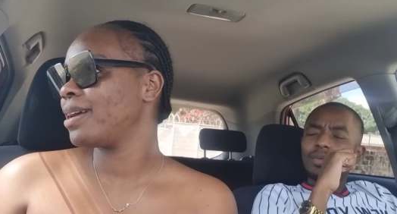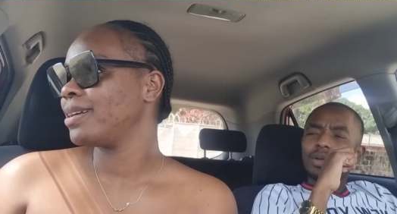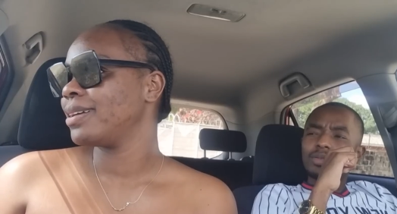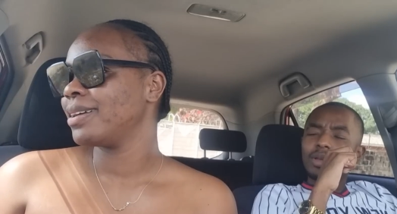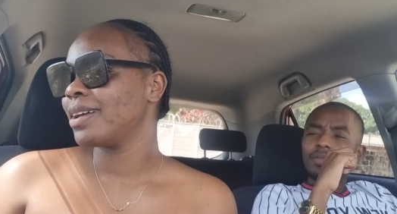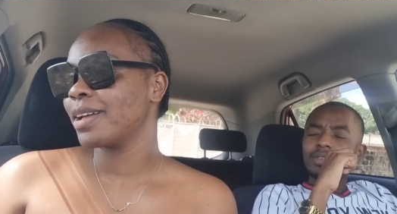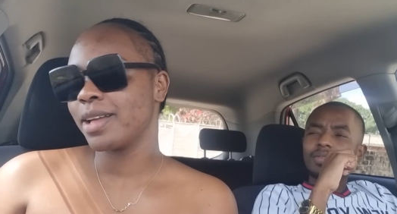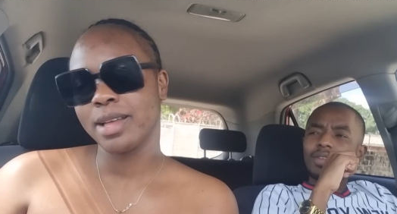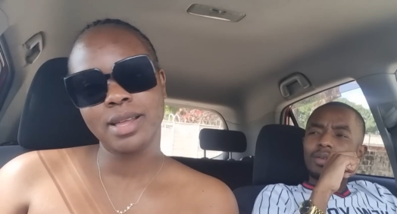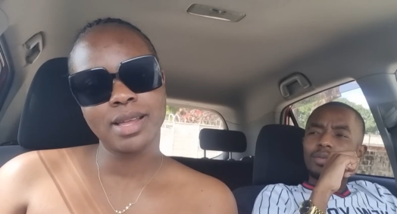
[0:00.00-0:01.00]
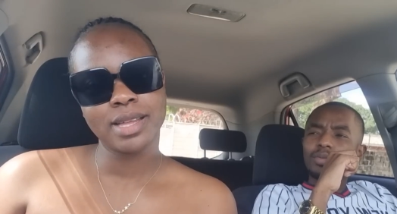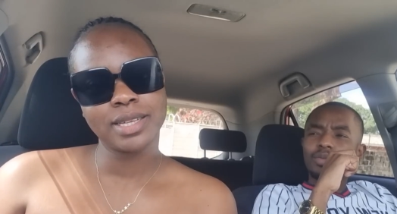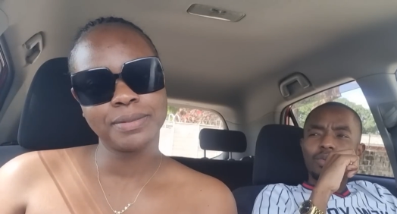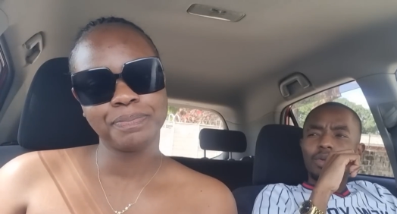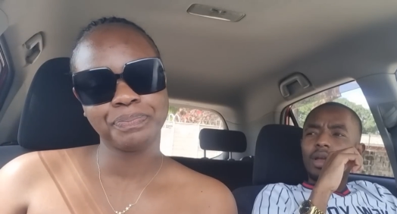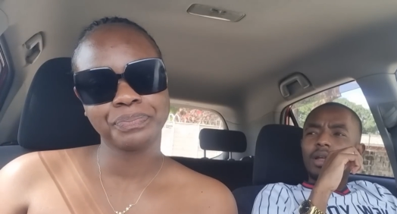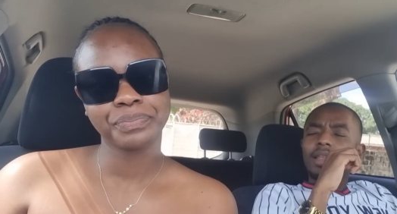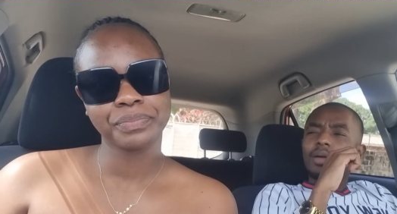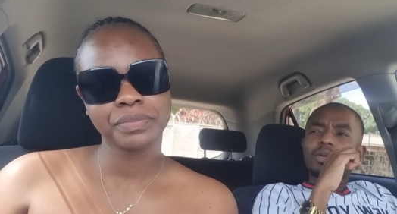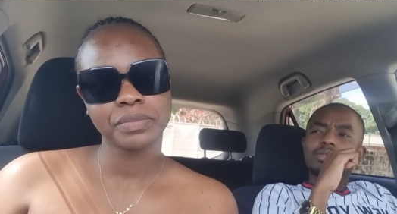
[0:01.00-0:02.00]
Speaker 1: whatsoever, as if like
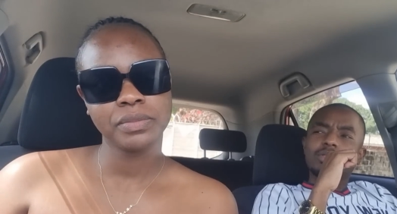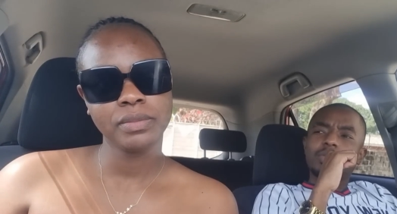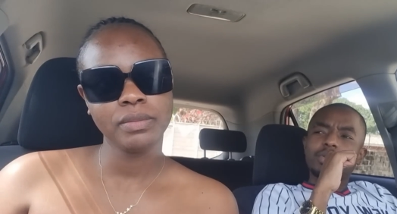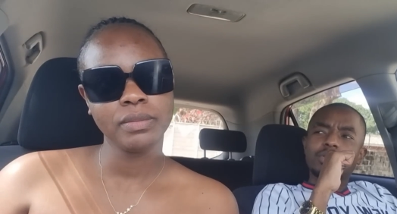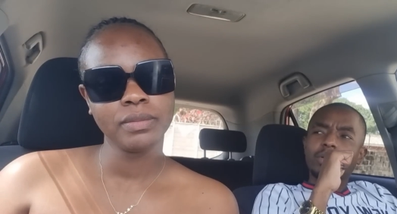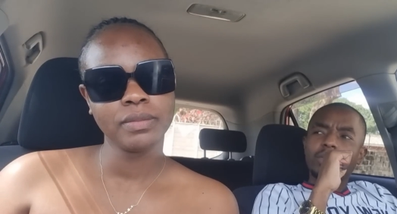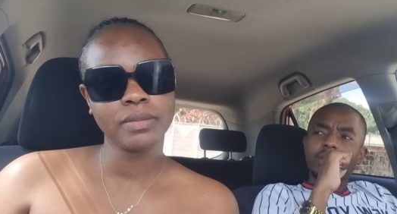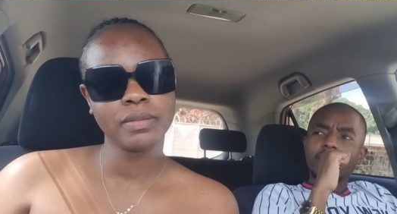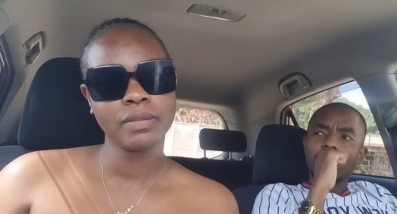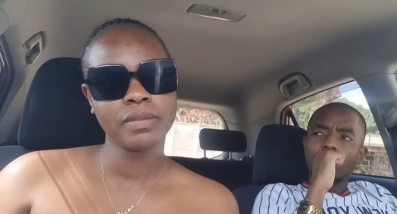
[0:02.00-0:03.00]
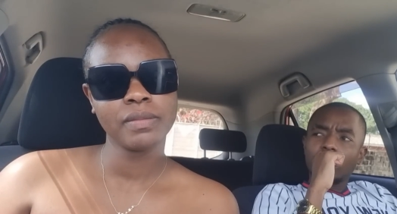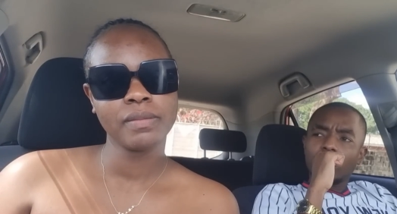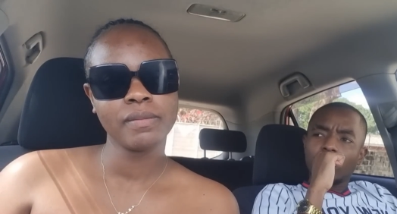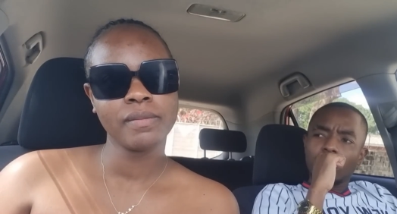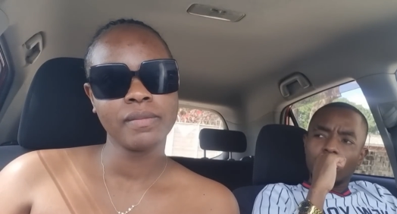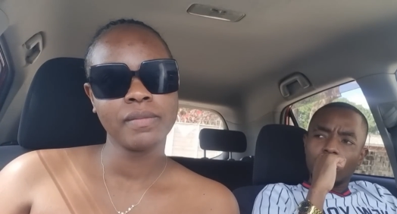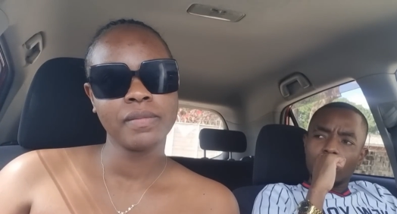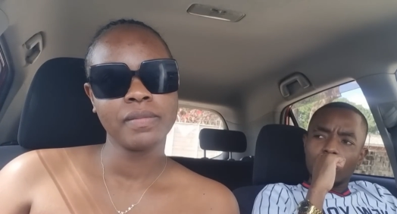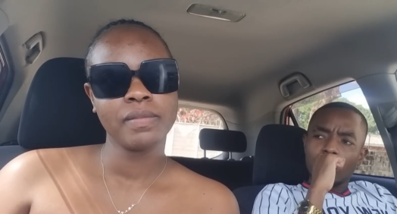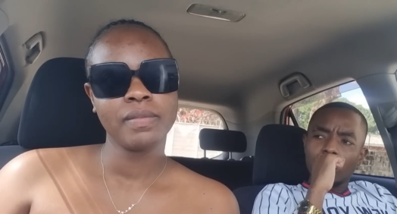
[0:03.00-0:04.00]
like what's so special about that?
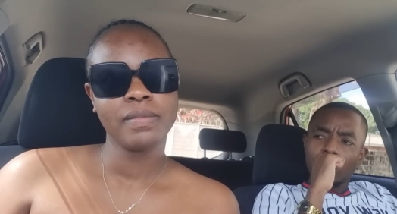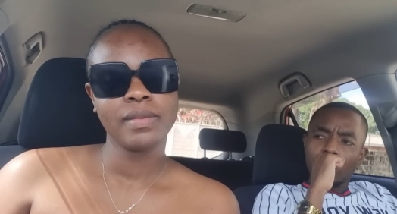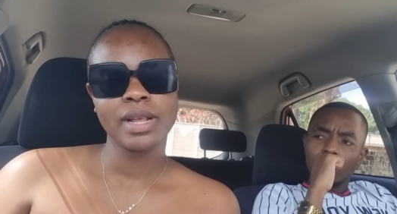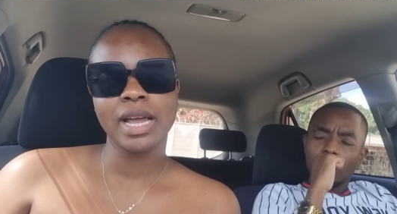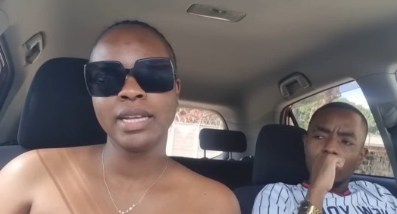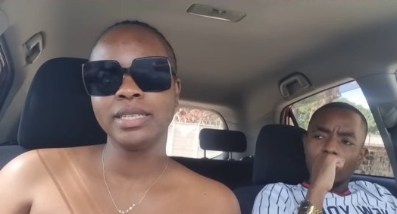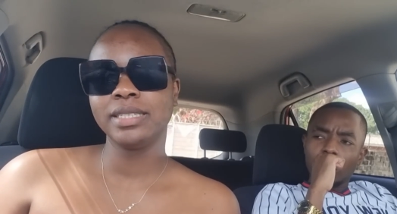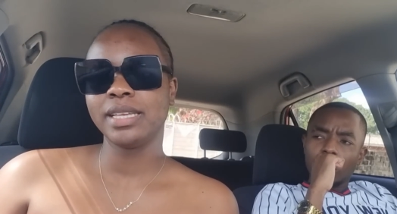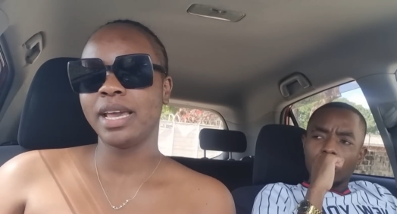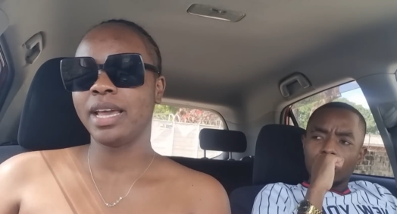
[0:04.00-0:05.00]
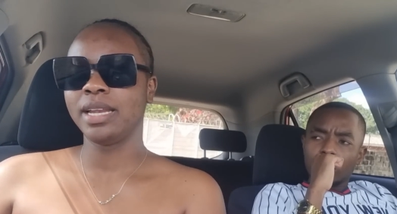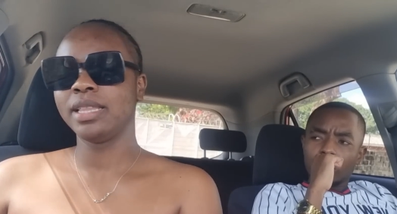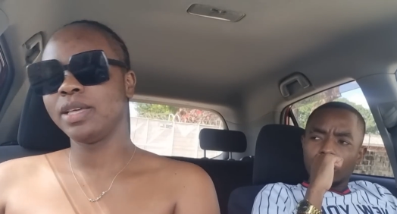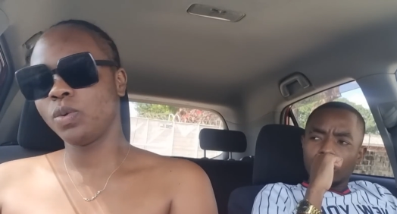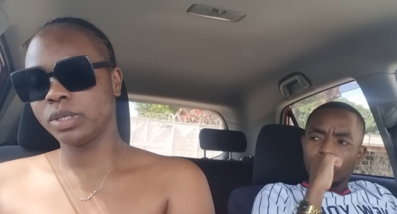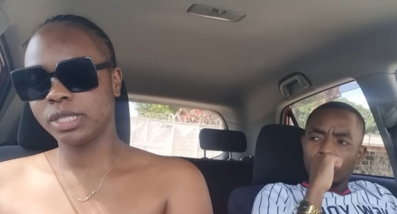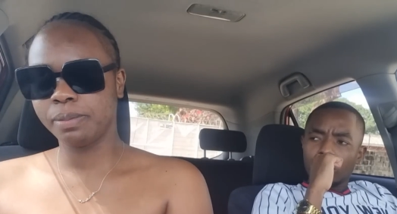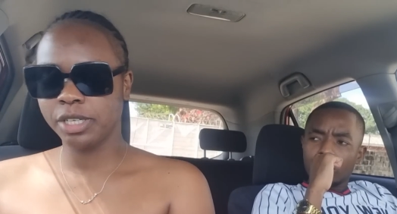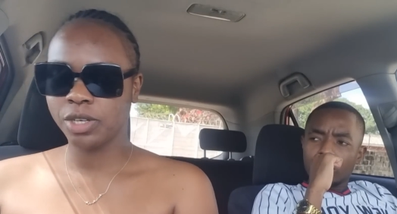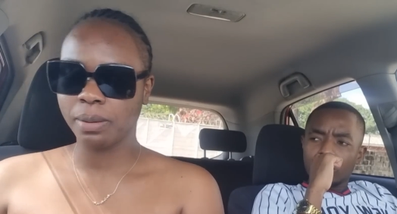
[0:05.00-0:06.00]
Speaker 2: I didn't say anything was
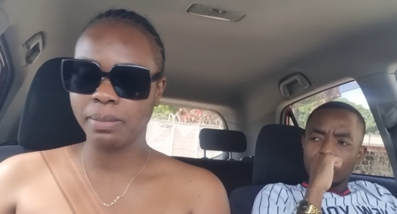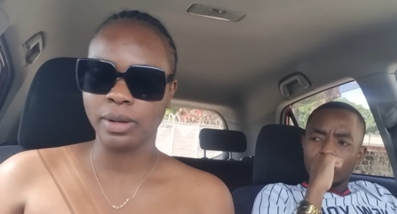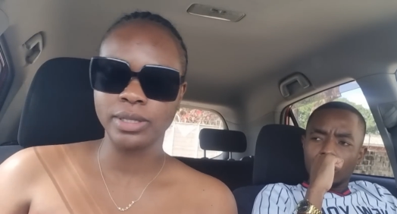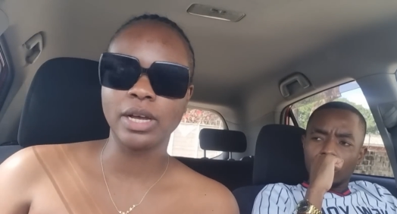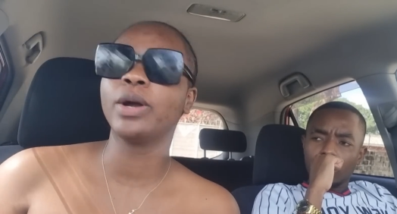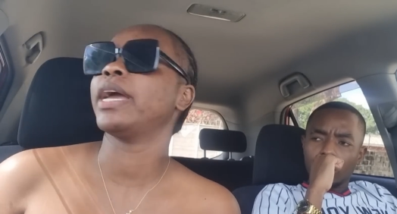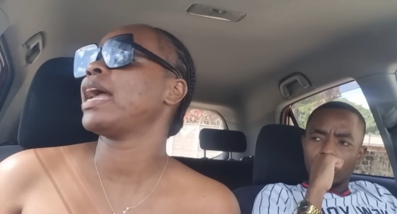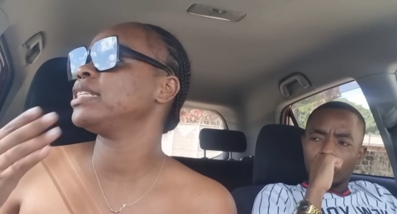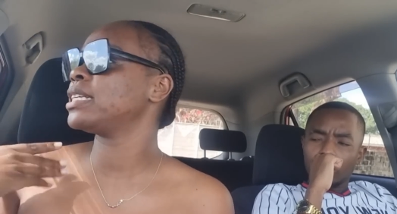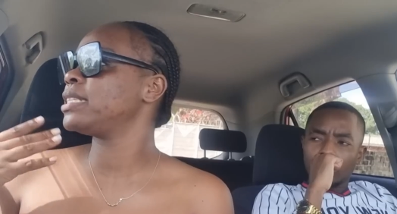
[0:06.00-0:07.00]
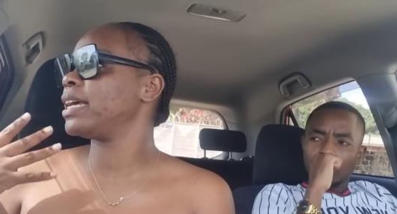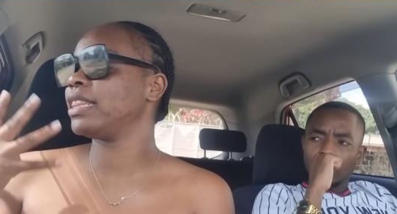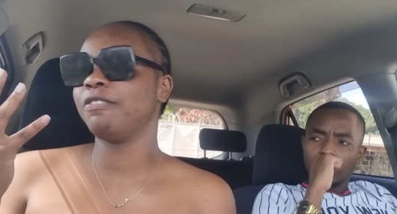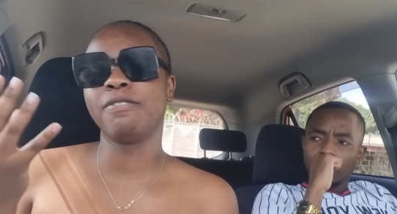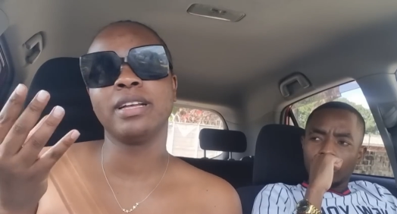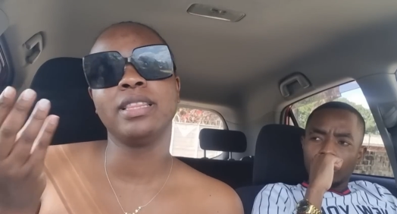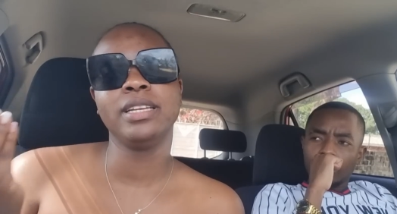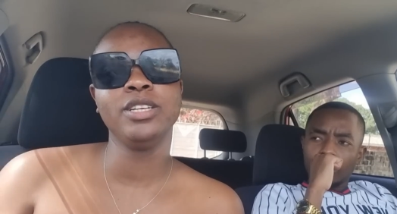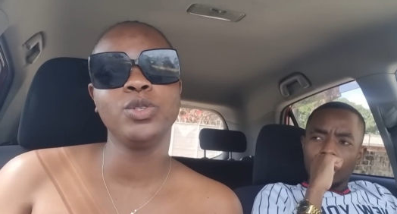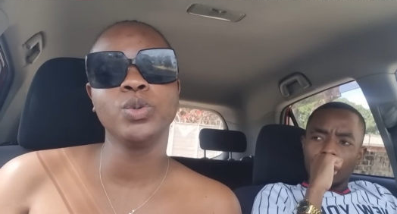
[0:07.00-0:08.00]
special about okay, I just like the fact that
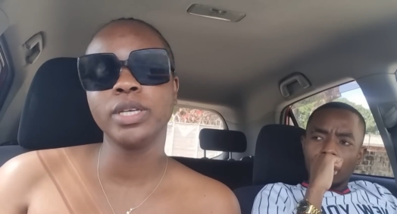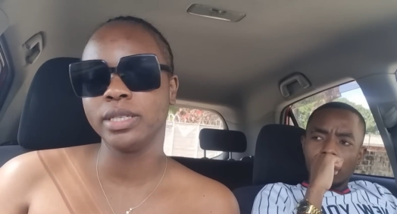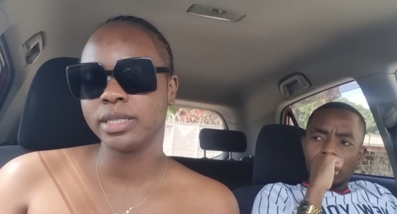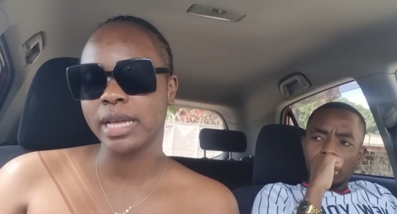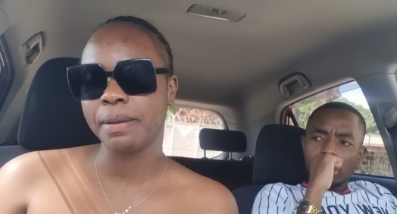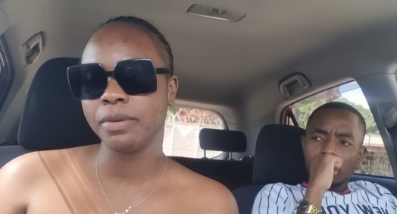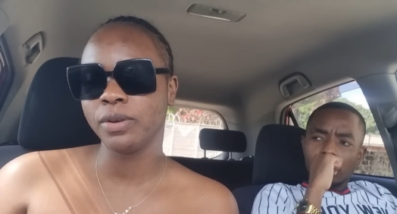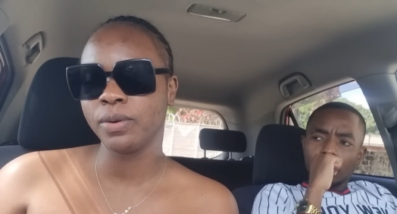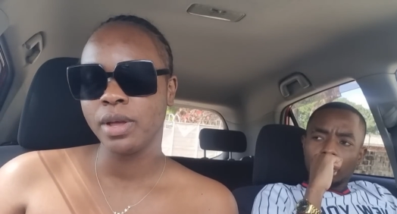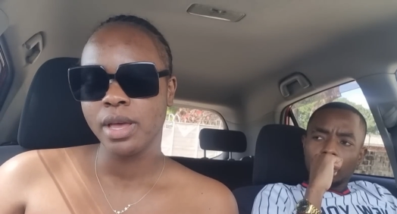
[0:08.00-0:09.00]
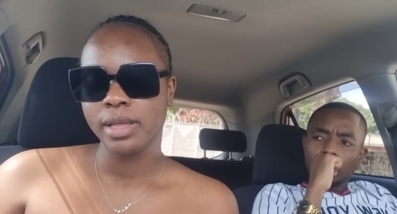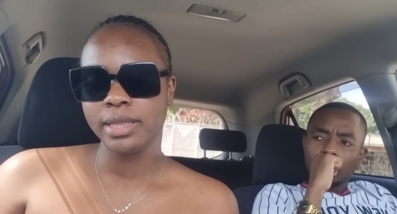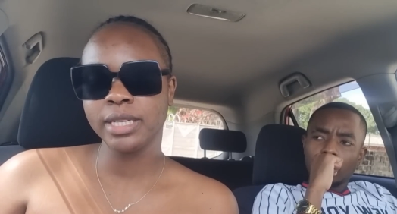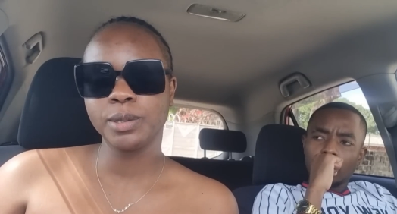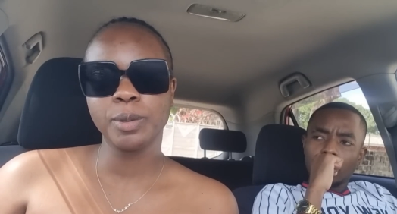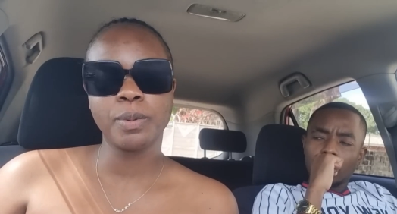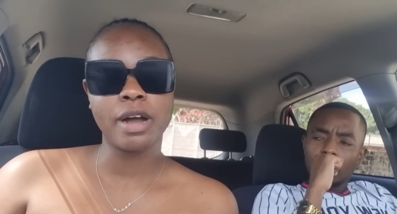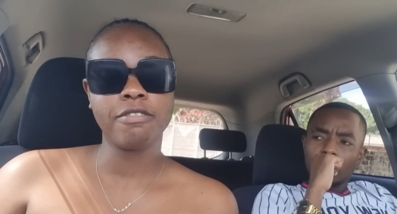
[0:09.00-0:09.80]
he took his time, you know. These people are